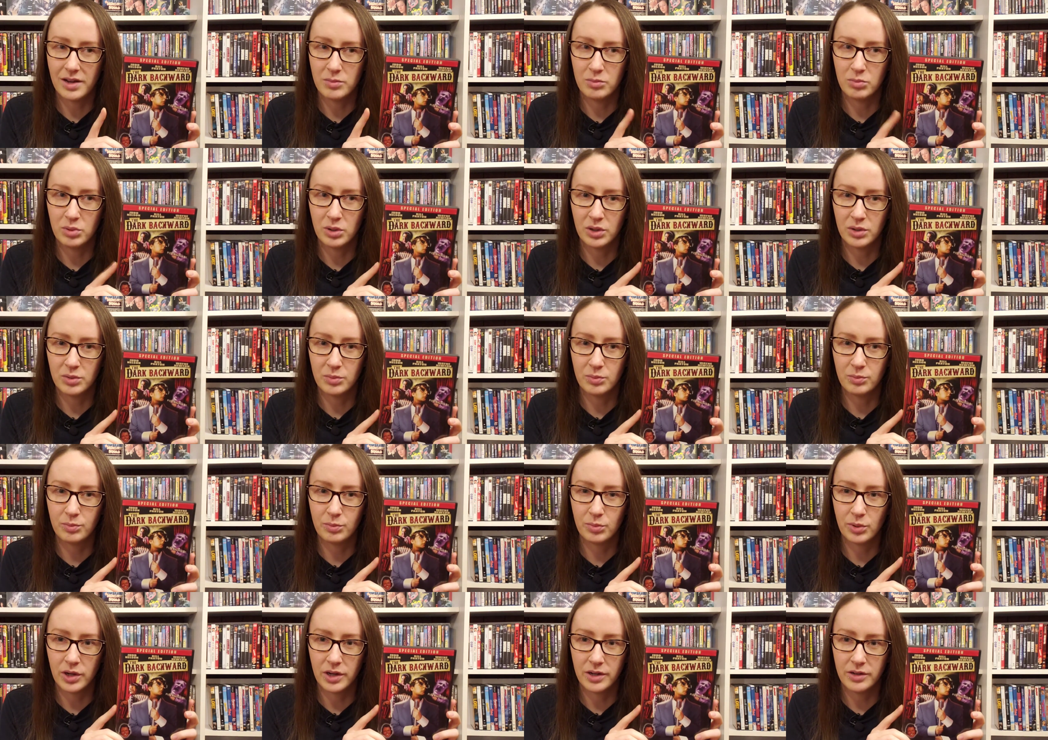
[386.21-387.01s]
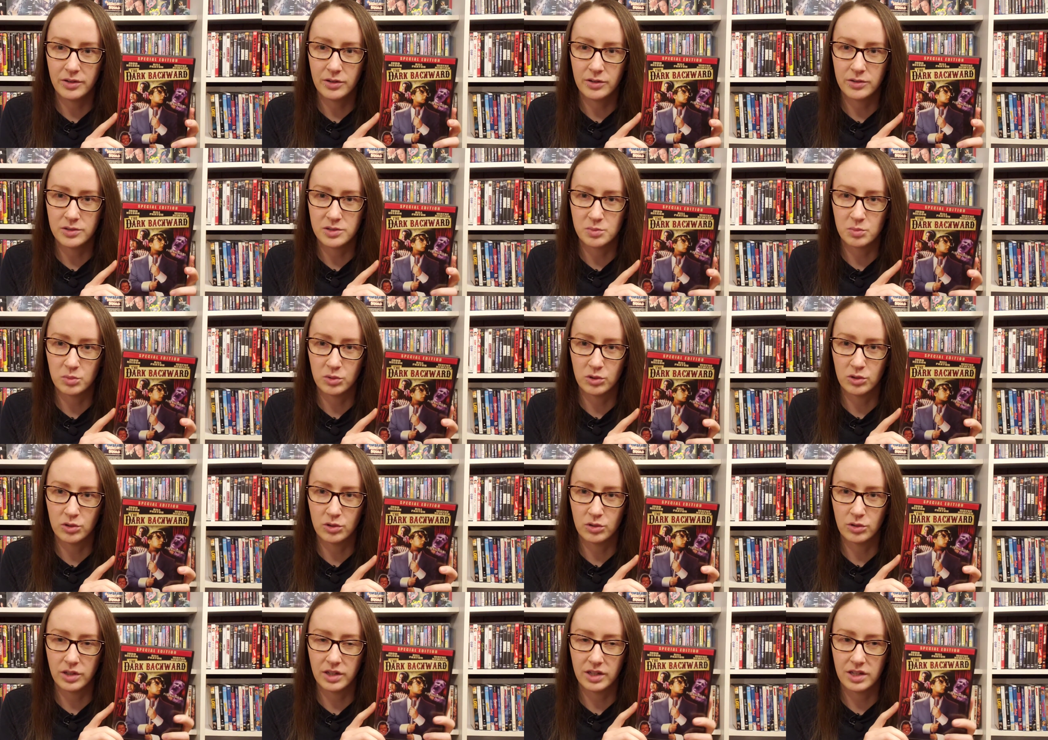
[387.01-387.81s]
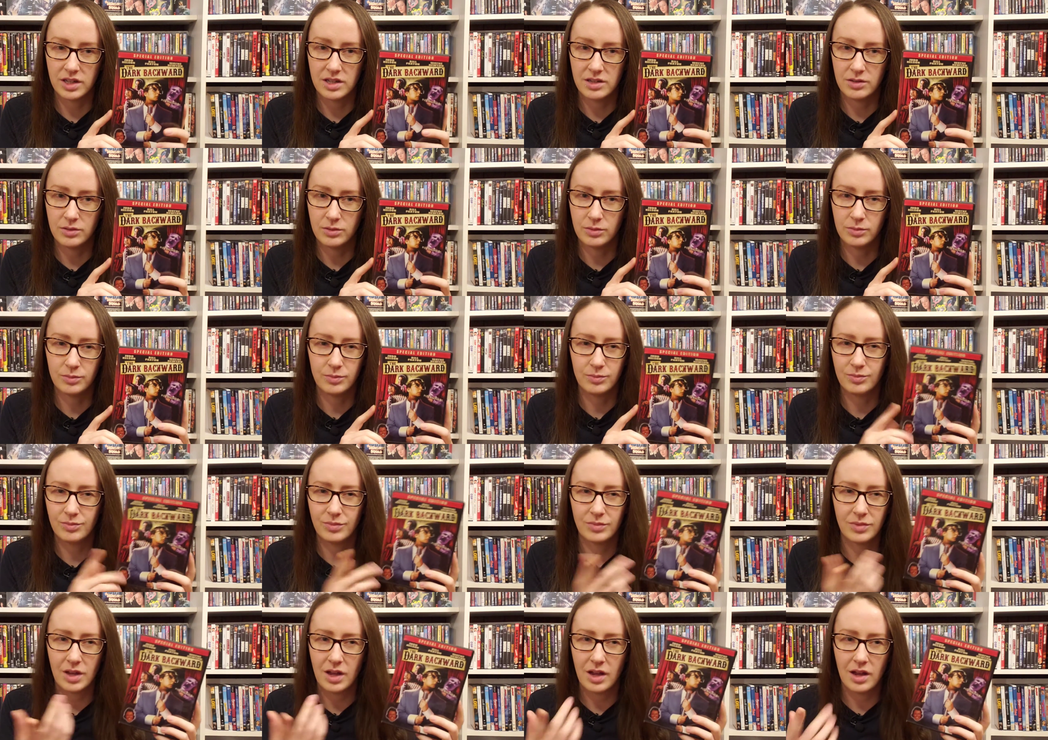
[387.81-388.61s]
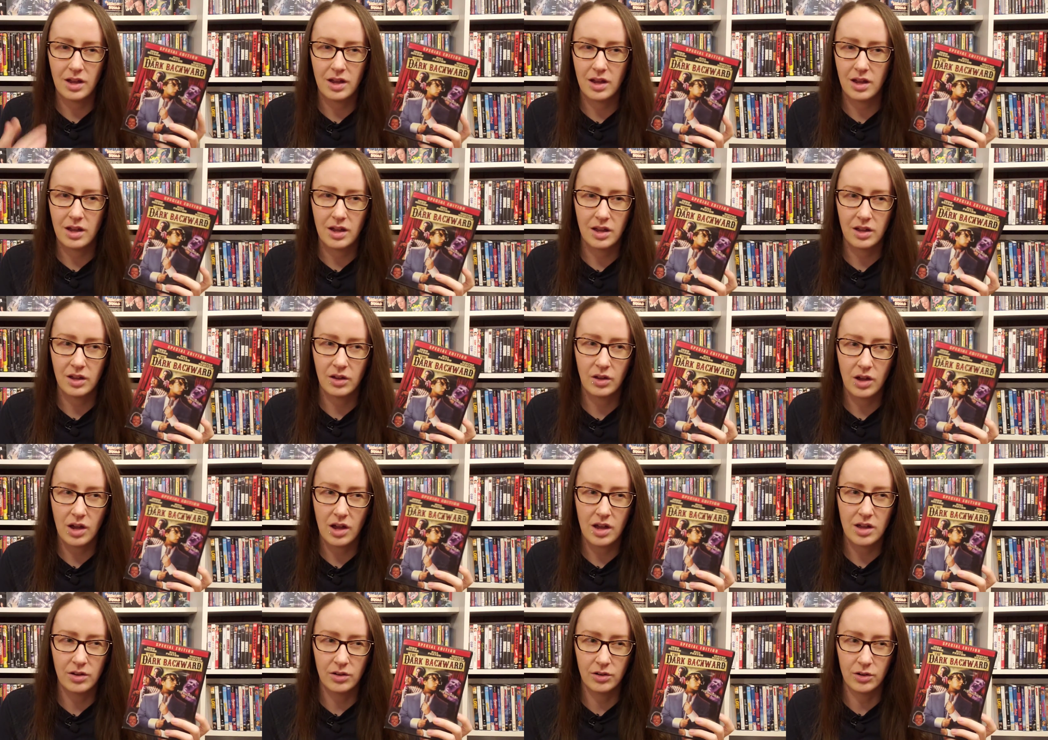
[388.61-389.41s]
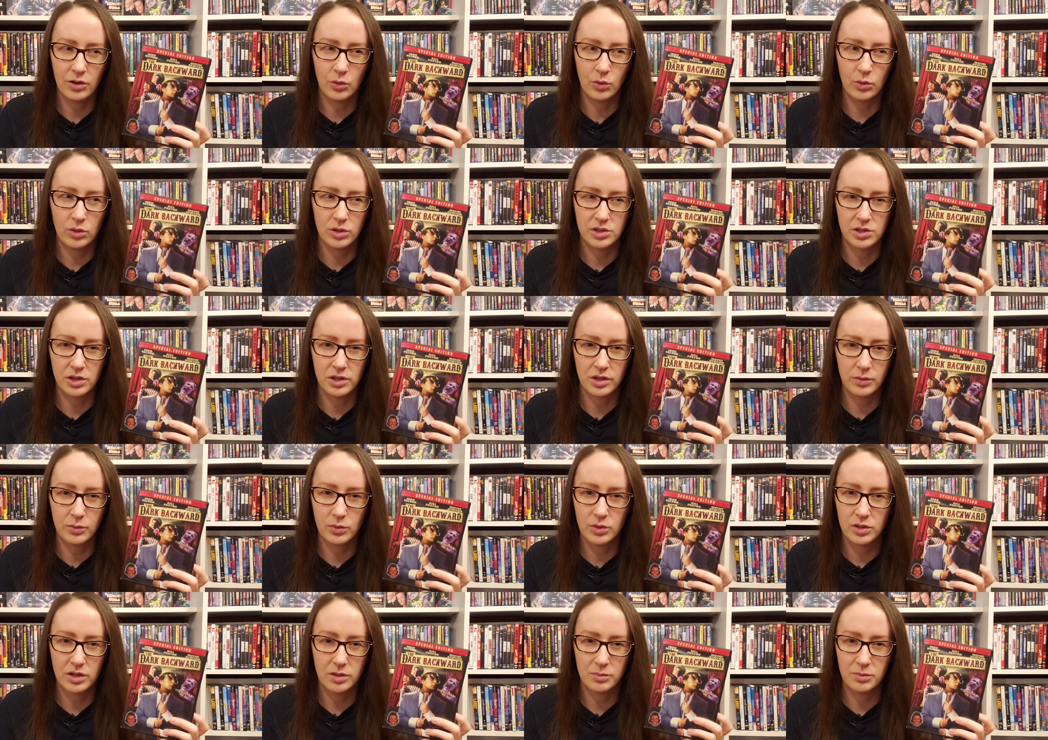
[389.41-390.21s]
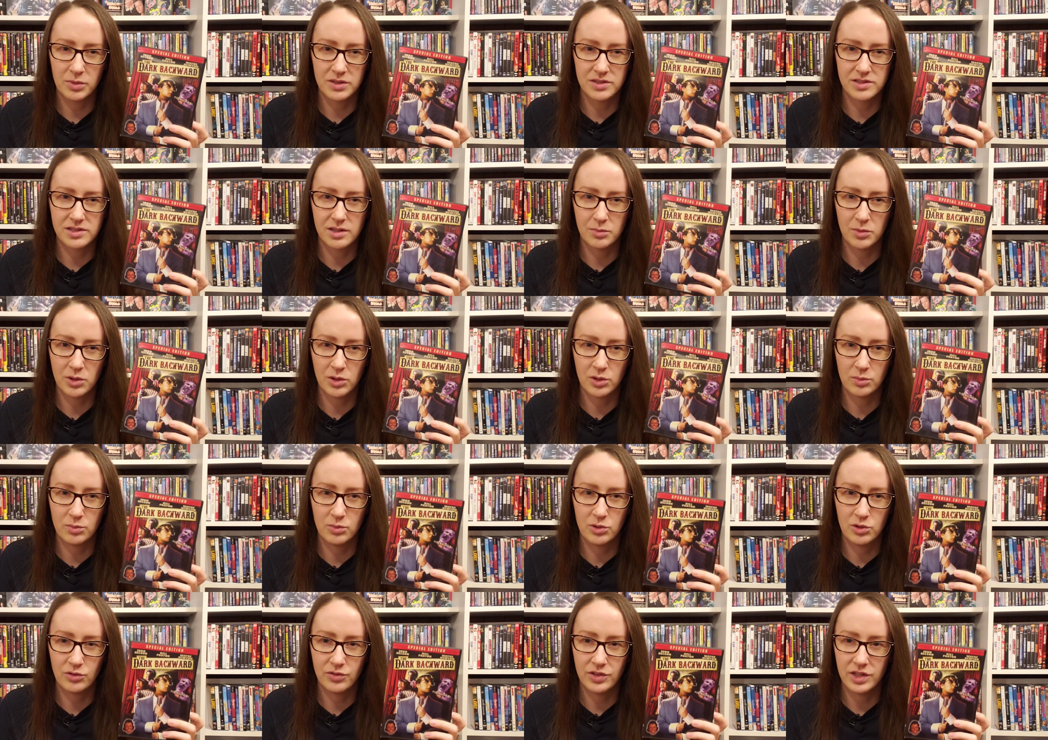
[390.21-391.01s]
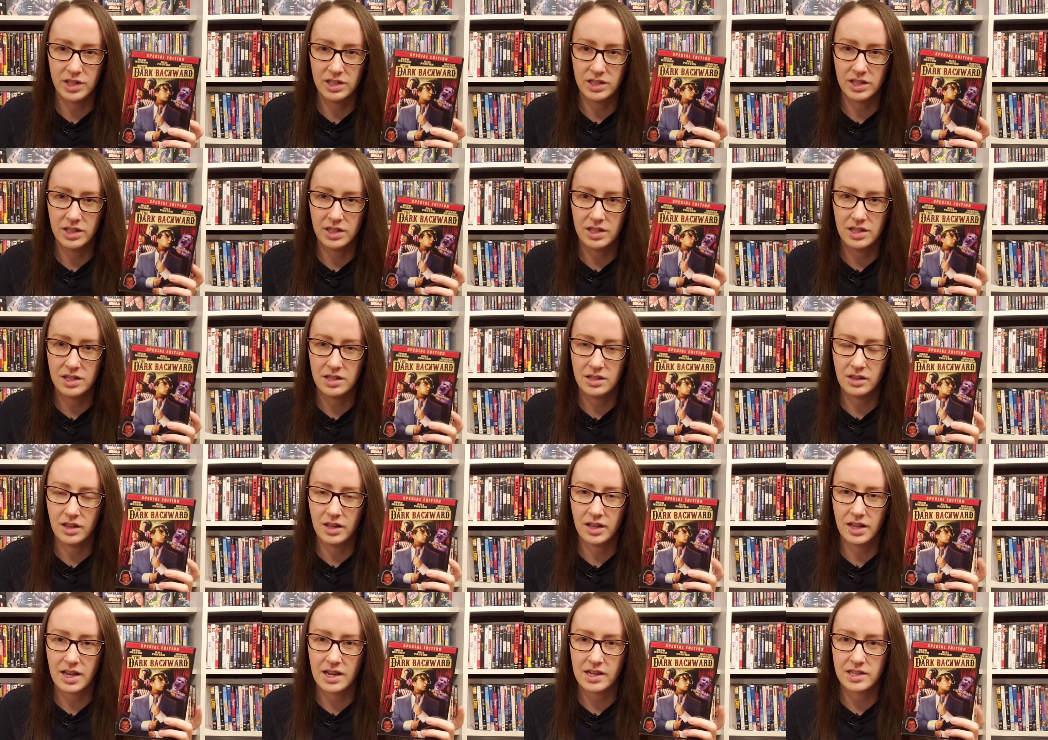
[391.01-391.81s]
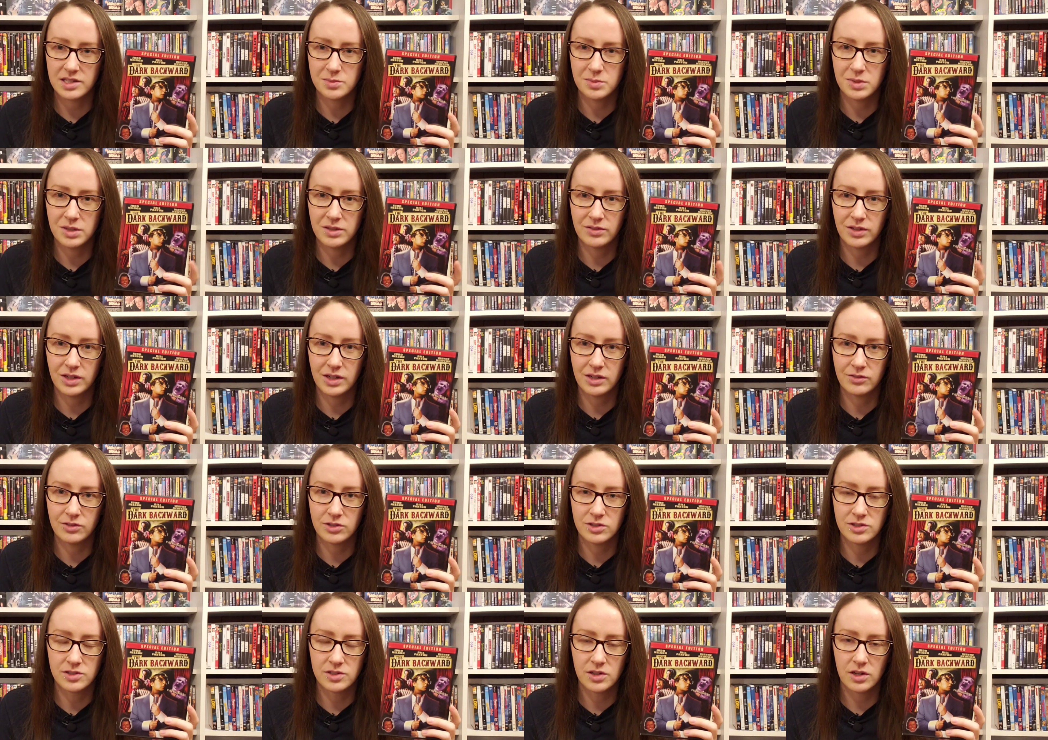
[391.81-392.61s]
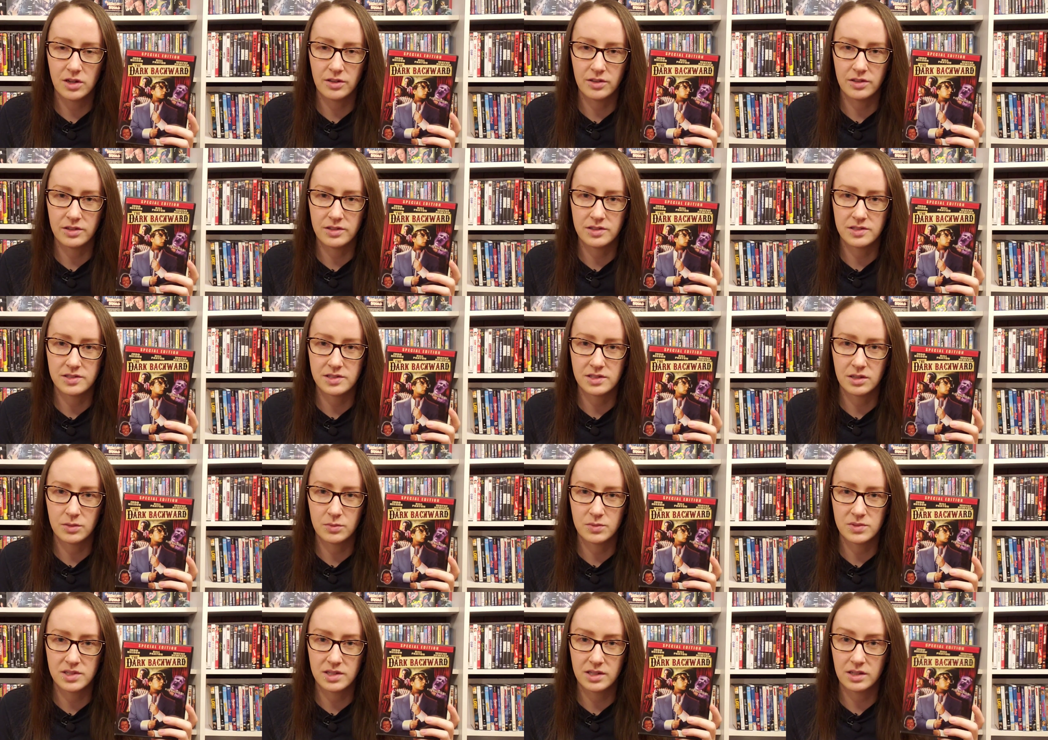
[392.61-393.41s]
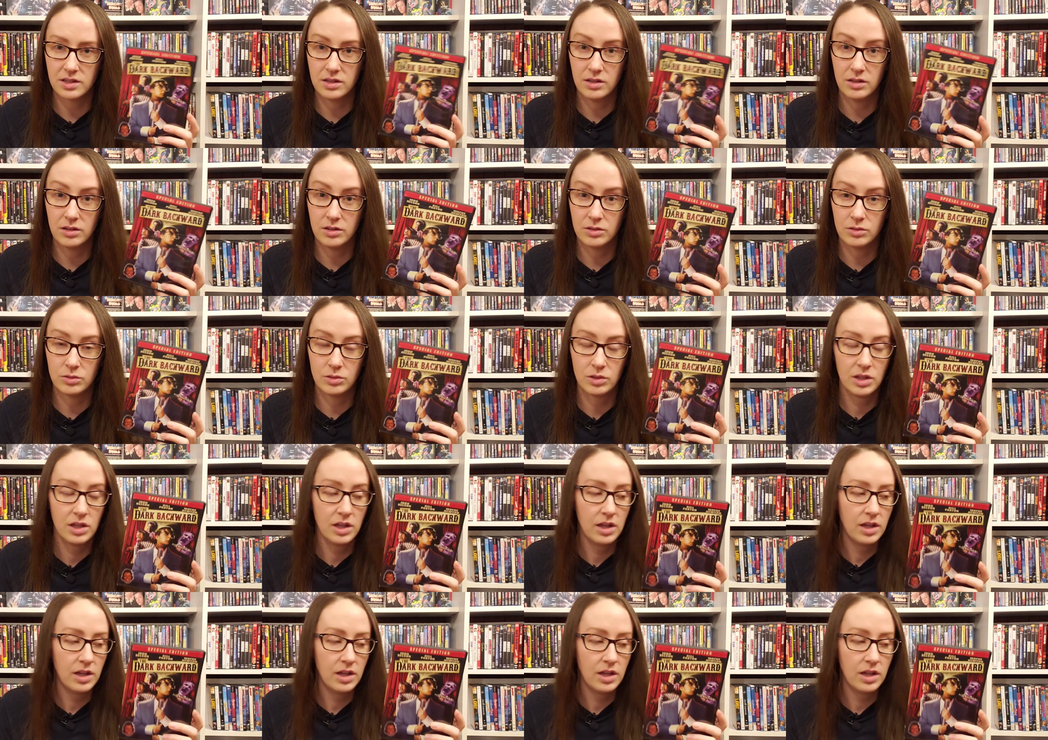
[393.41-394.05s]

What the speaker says: but Brian Goes Blue, like I don't know, we're talking about some other movie, and then he like asked me if I ever saw this, and I was like, no.